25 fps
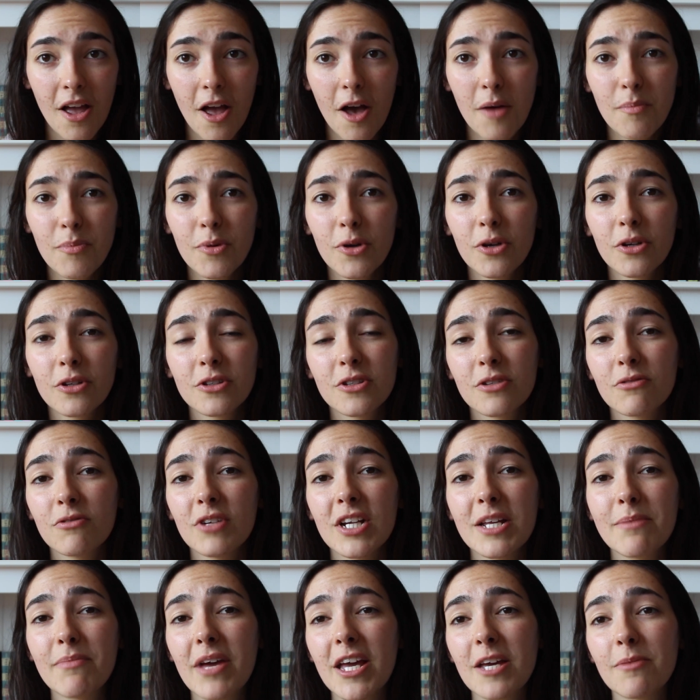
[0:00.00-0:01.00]
a book to
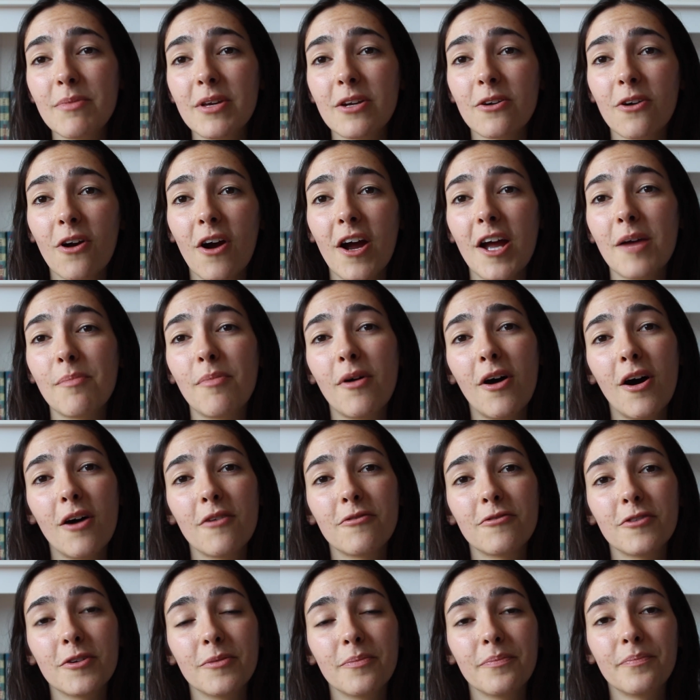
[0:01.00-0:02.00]
really make me cry
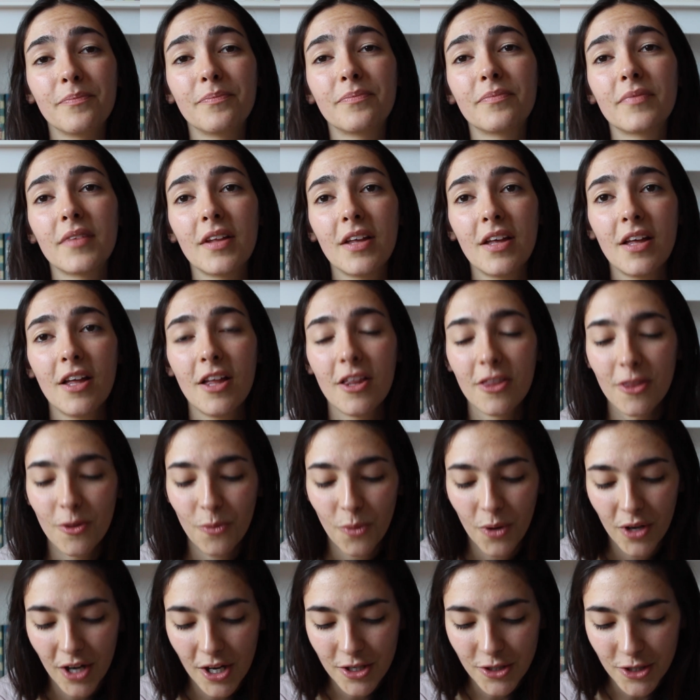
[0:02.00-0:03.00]
apart from the
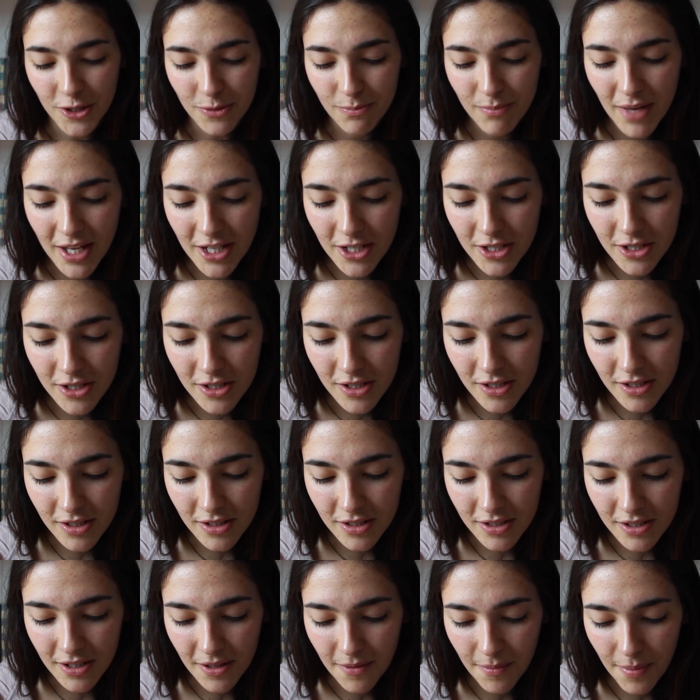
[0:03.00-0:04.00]
one I just
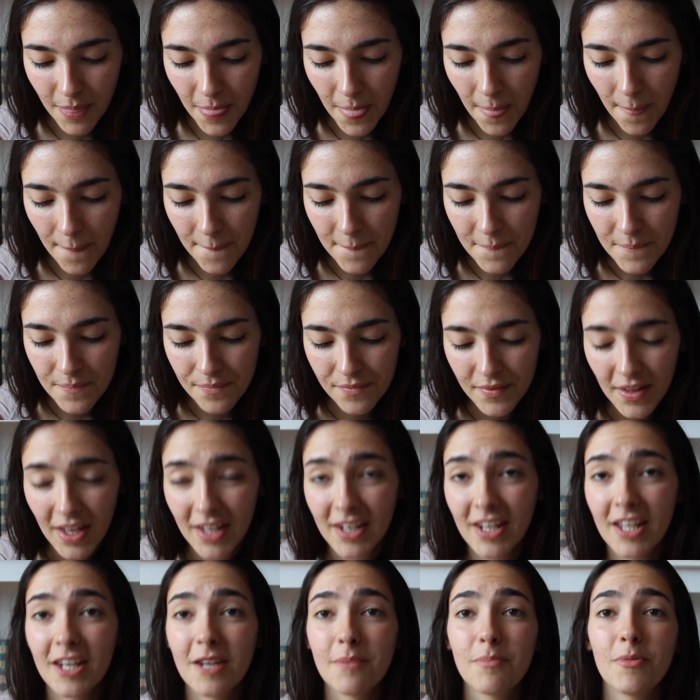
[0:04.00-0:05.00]
mentioned.
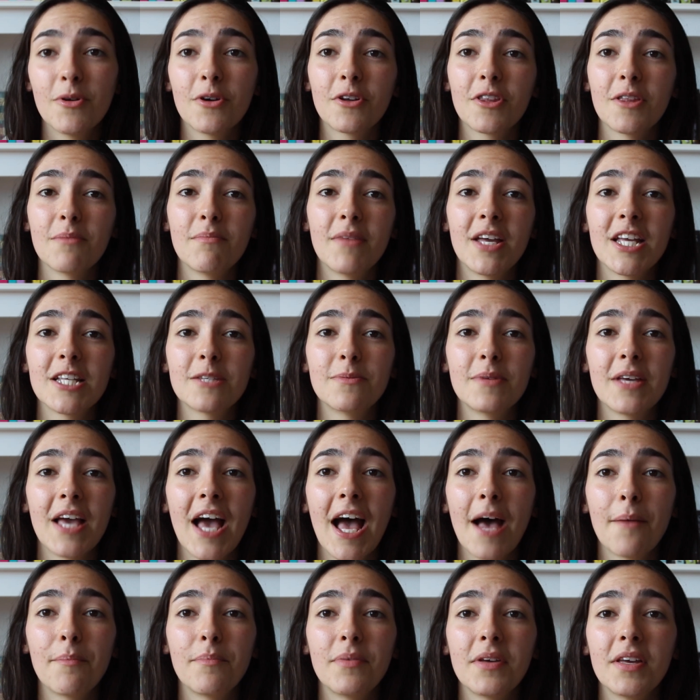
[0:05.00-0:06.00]
And then a book that makes me
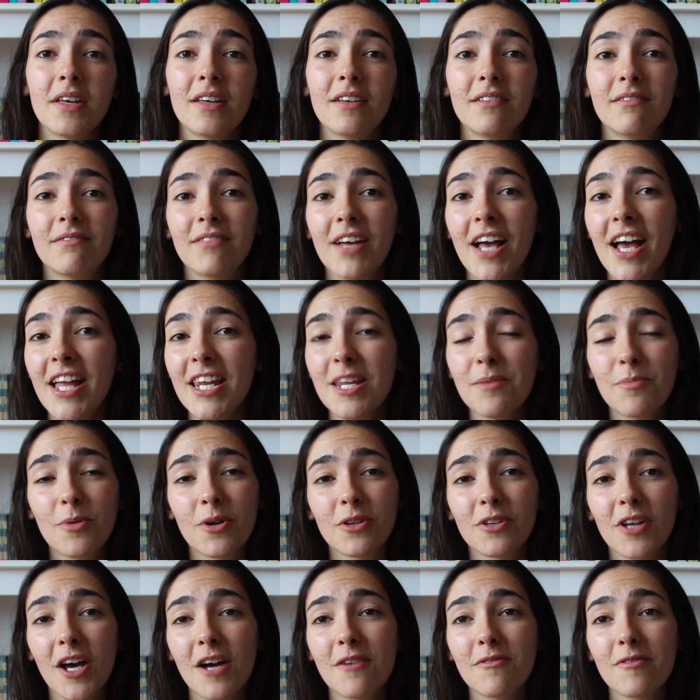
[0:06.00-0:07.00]
happy. Any
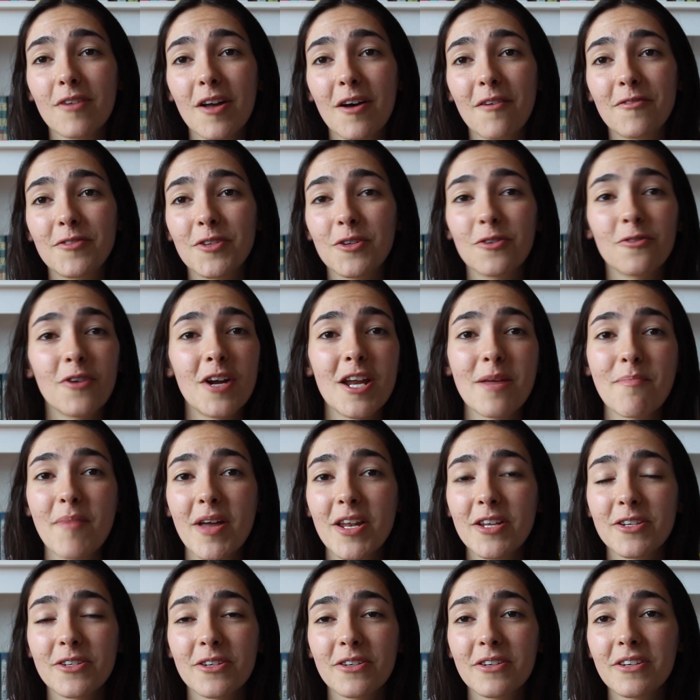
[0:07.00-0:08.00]
book that I've loved and already
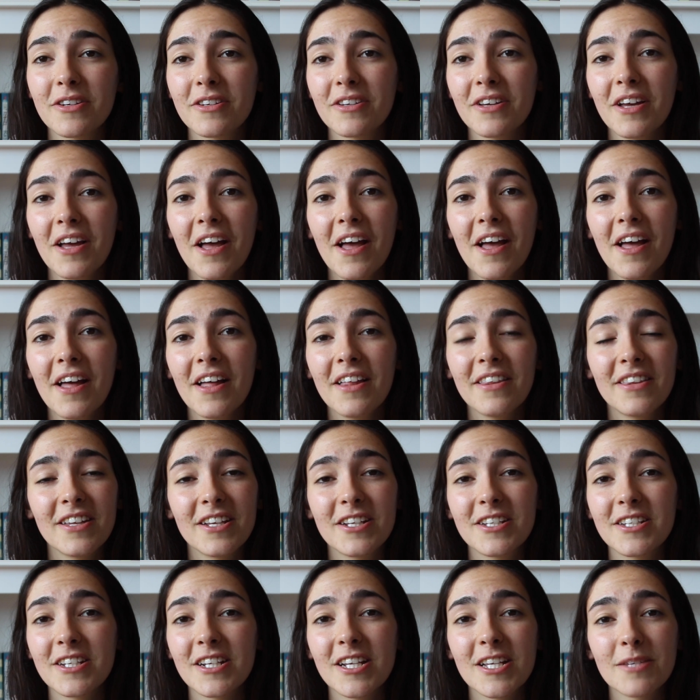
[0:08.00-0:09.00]
mentioned
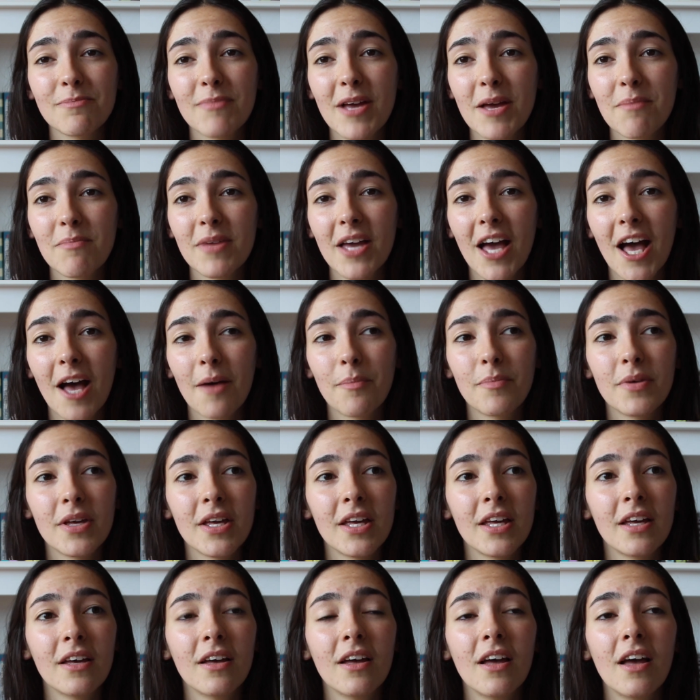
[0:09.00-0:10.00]
this year has made me
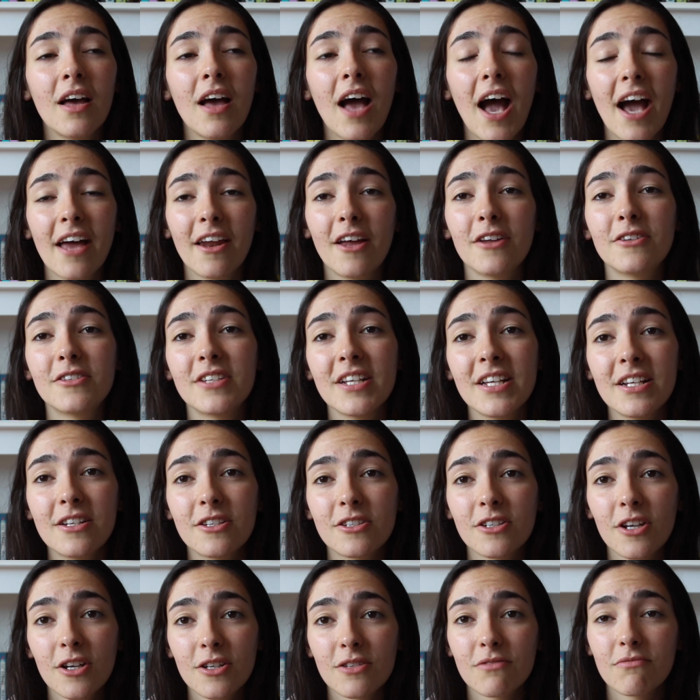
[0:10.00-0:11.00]
happy. And I
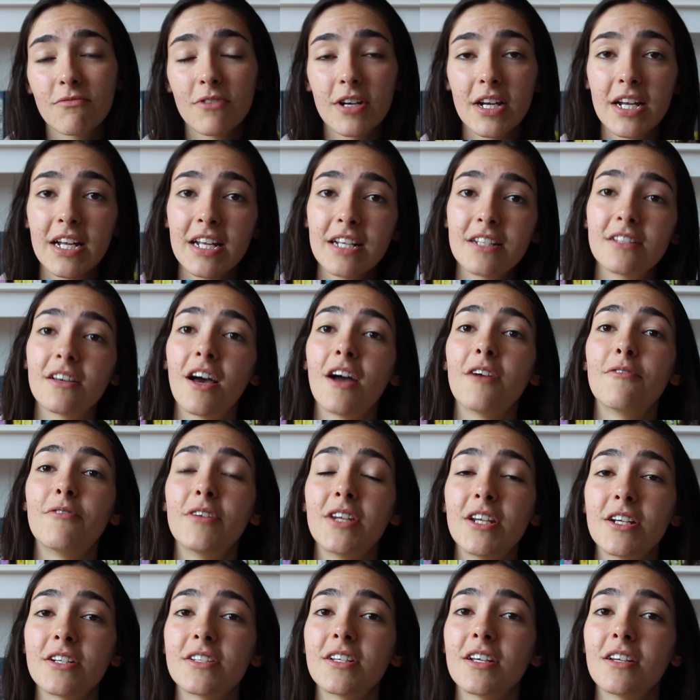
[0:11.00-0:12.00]
did just read, I
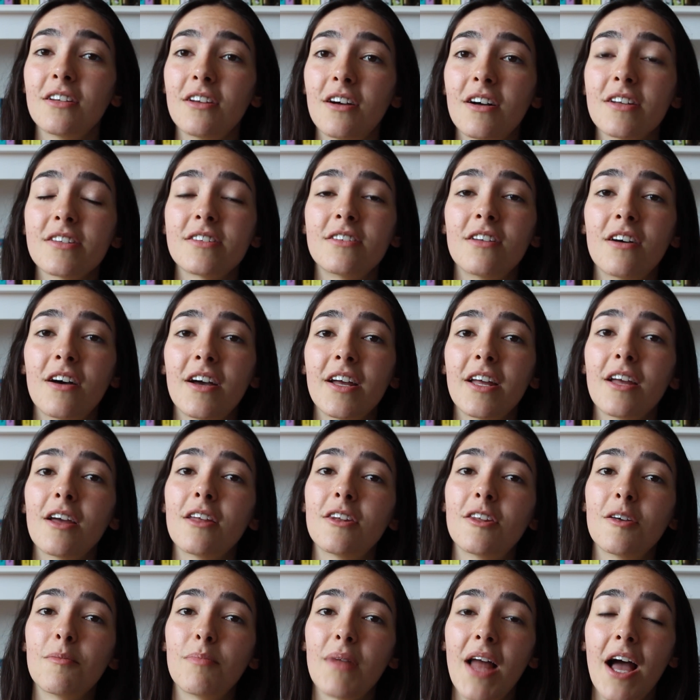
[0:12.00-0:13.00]
finished it last night,
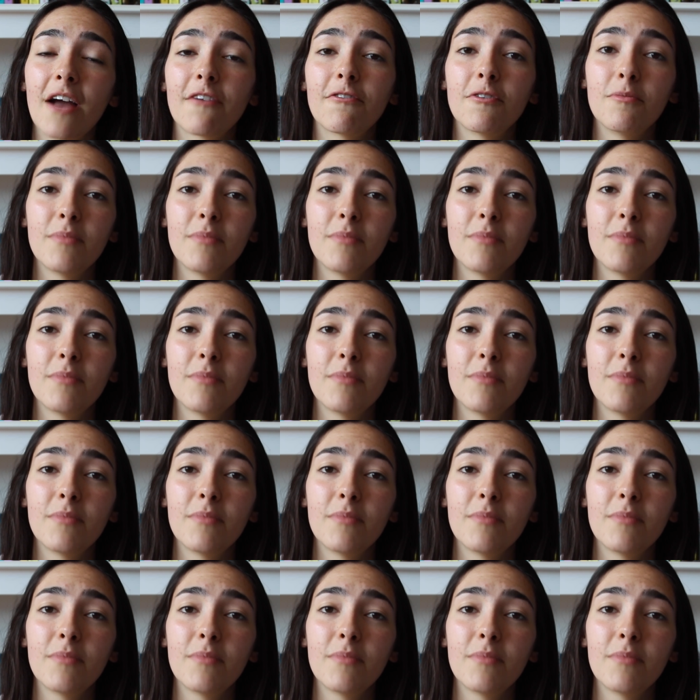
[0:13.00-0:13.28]
The Black